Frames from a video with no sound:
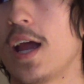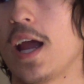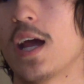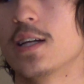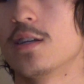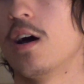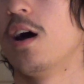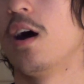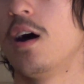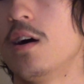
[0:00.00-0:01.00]
And,
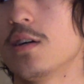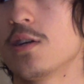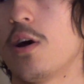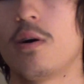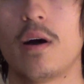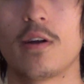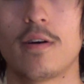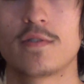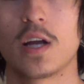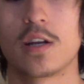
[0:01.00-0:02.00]
uh, you know, I'd
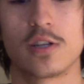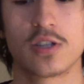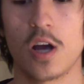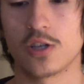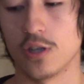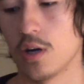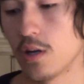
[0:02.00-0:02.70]
love to get a discussion